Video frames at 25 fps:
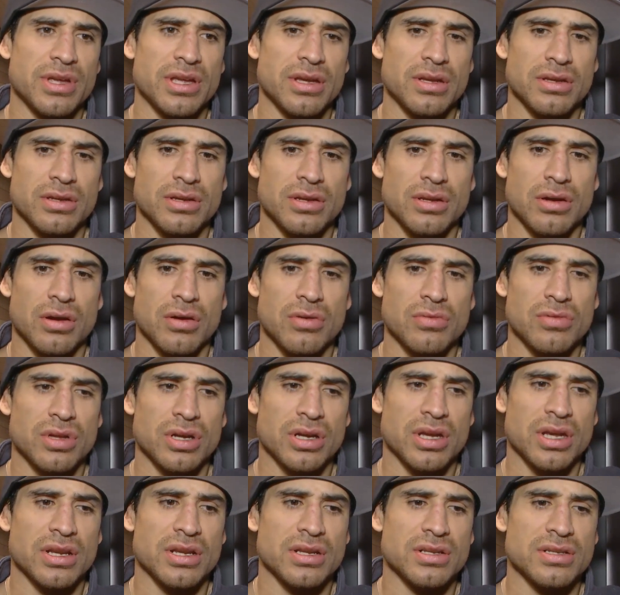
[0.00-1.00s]
me. You know,
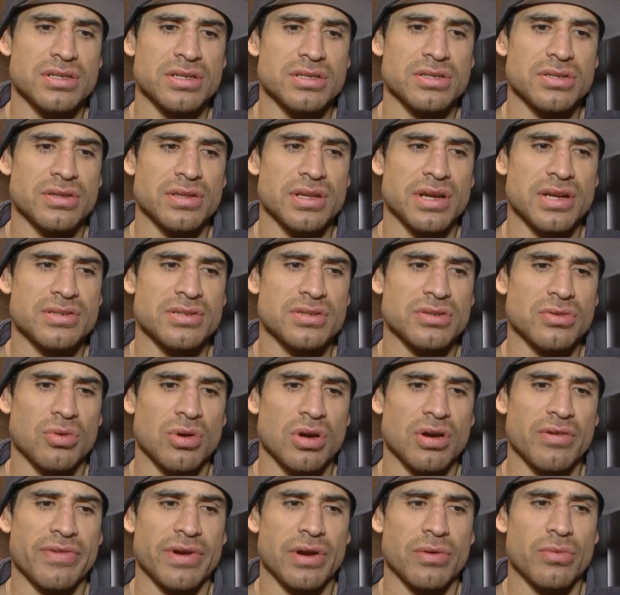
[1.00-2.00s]
looking into
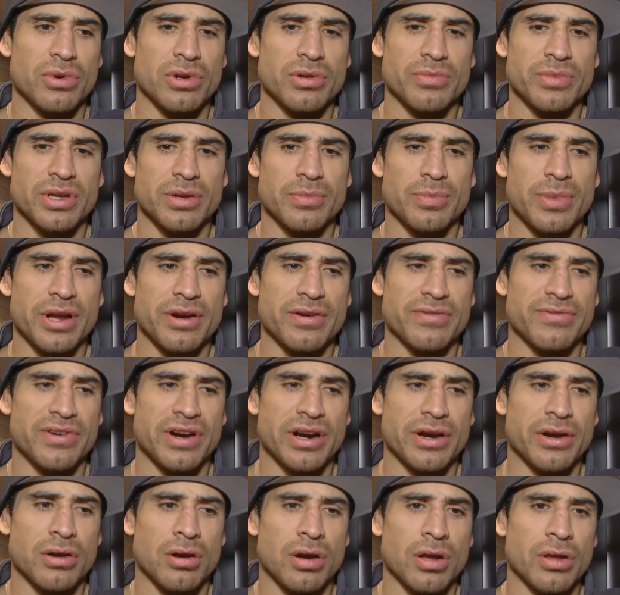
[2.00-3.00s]
2012, I want to be a better
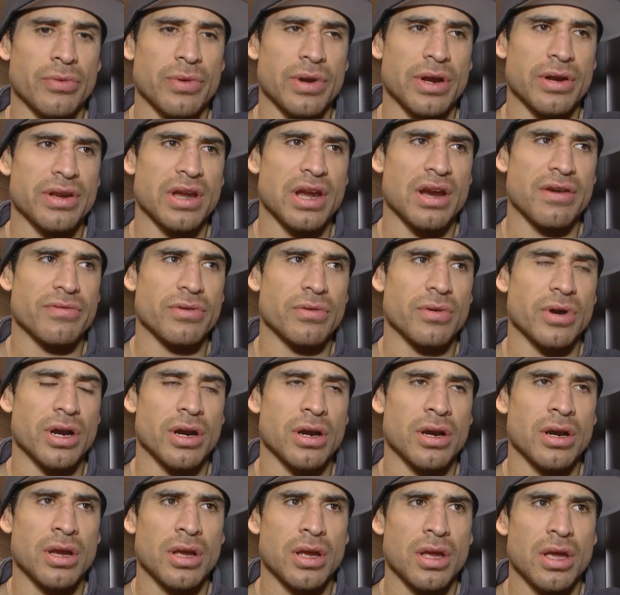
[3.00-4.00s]
fighter all around
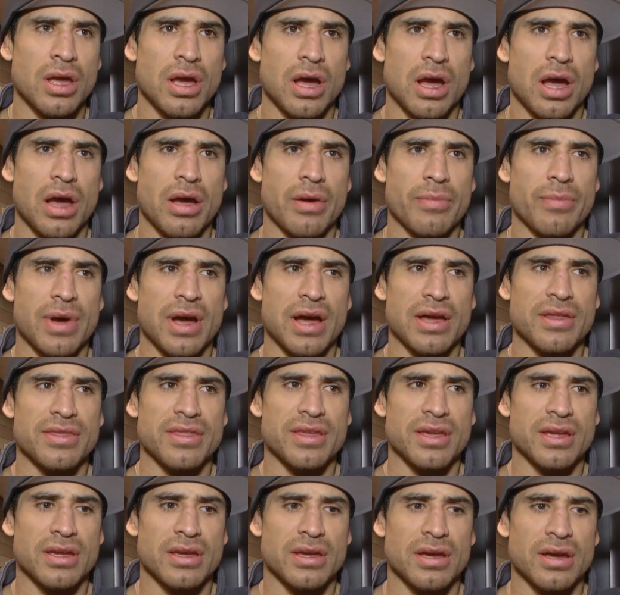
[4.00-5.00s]
everywhere. Um, I
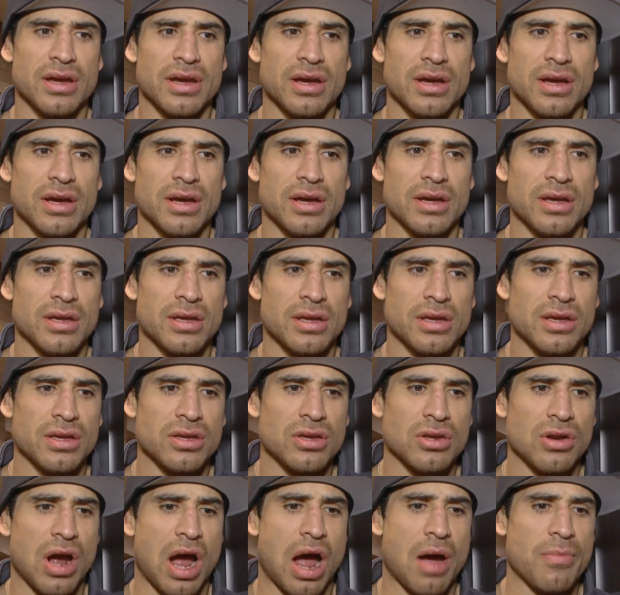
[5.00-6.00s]
think. Uh,
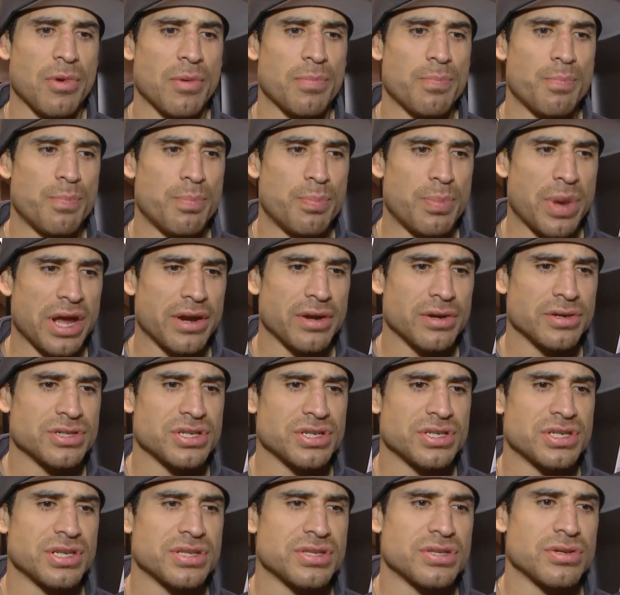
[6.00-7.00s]
you know, I'm a better
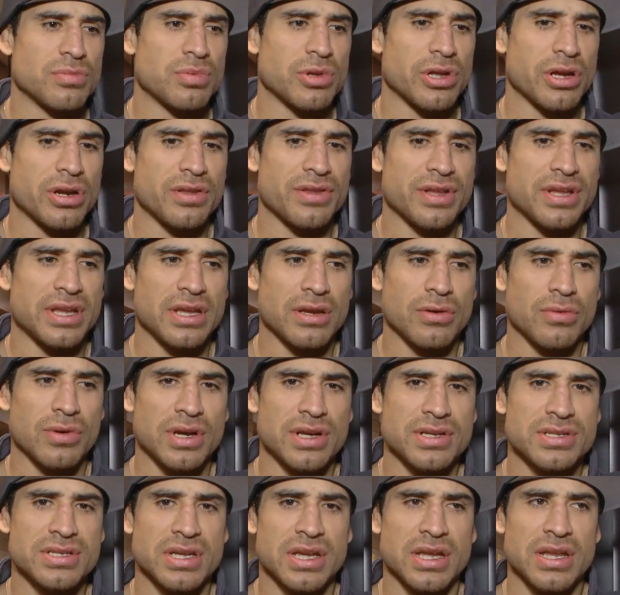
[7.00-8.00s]
jiu-jitsu player than he
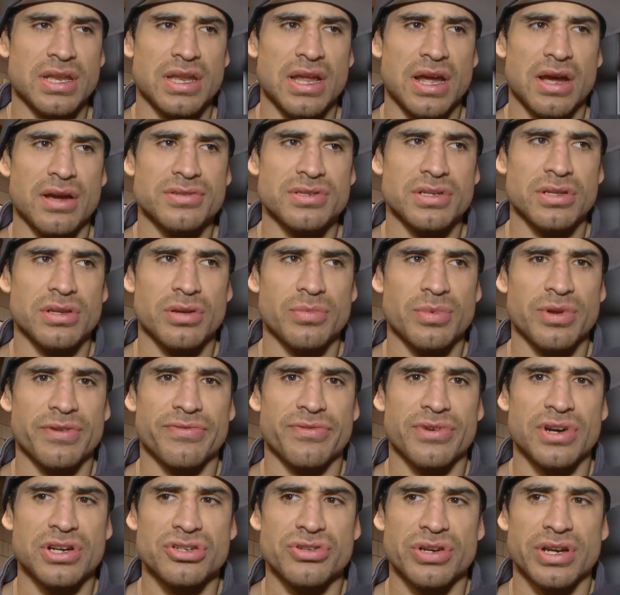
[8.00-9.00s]
was, and I was a little bit
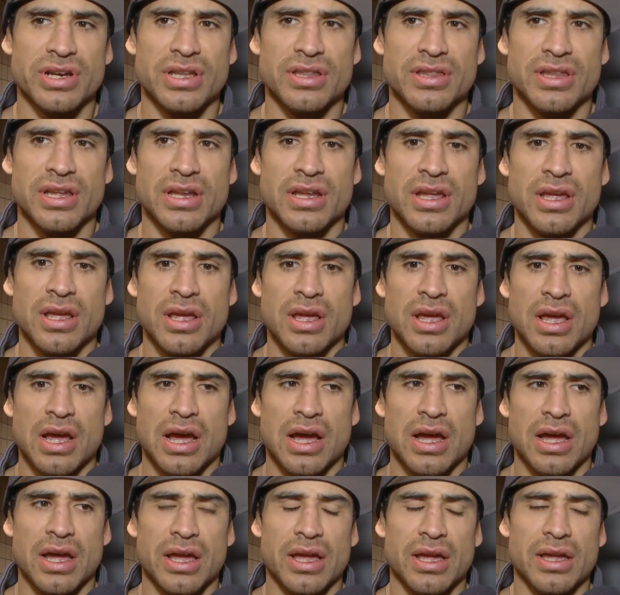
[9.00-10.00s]
frustrated that
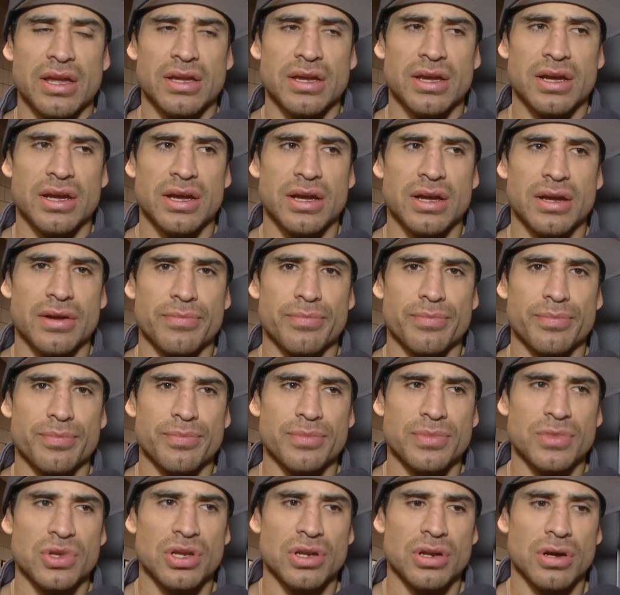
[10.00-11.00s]
I, uh,
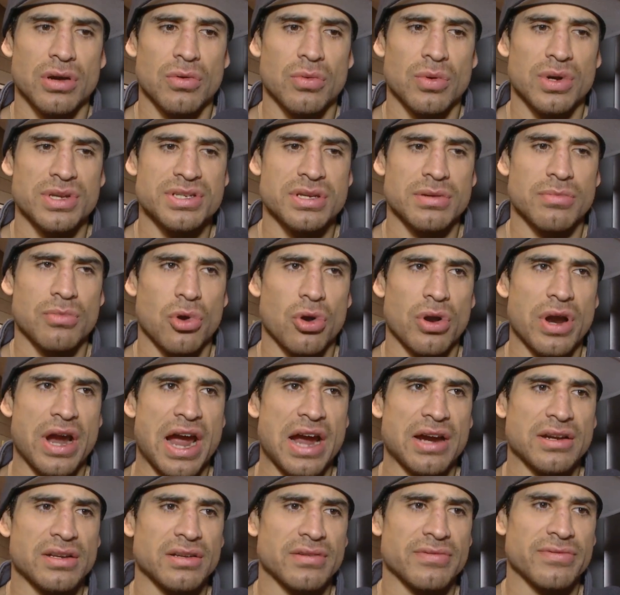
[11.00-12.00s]
you know, wasn't more
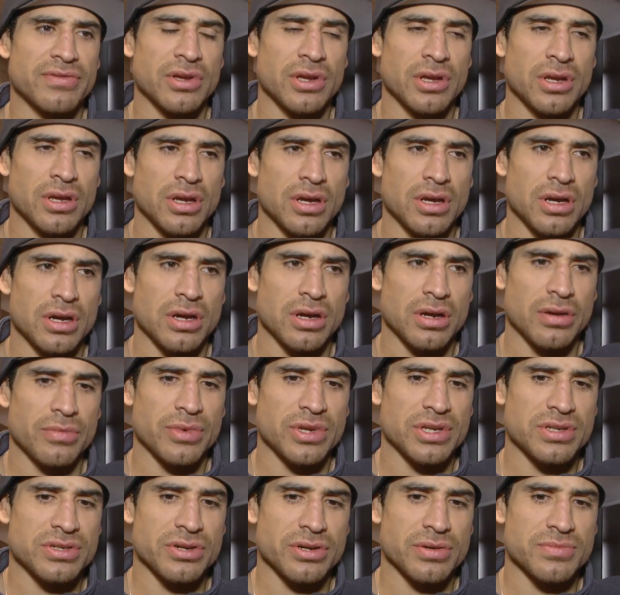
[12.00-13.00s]
active
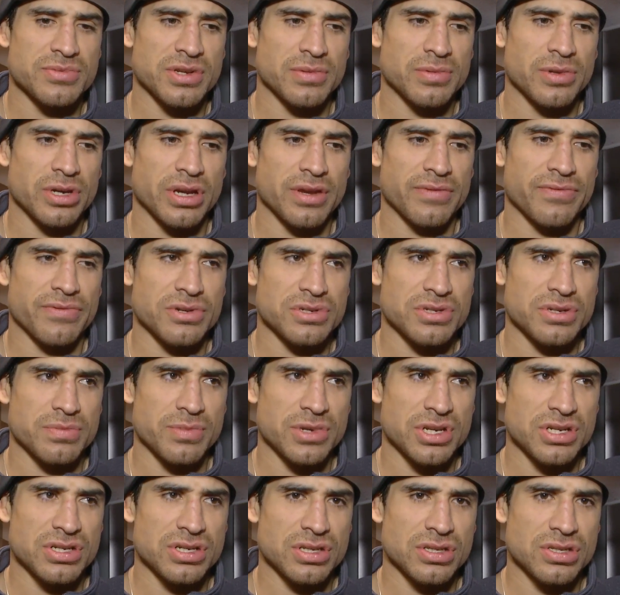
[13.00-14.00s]
um, in terms of looking for
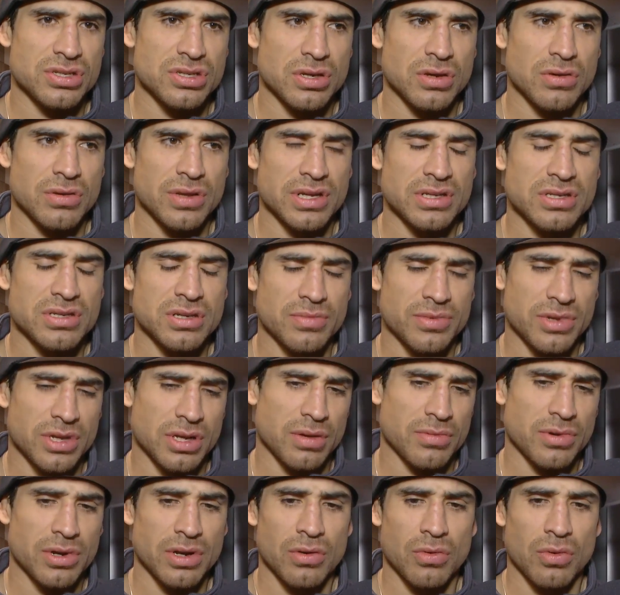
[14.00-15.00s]
submissions. So that's
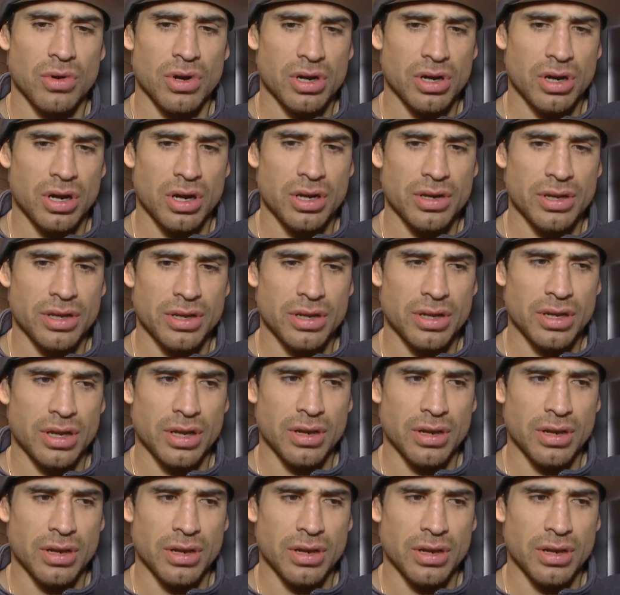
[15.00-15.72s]
something I'm going to work on, and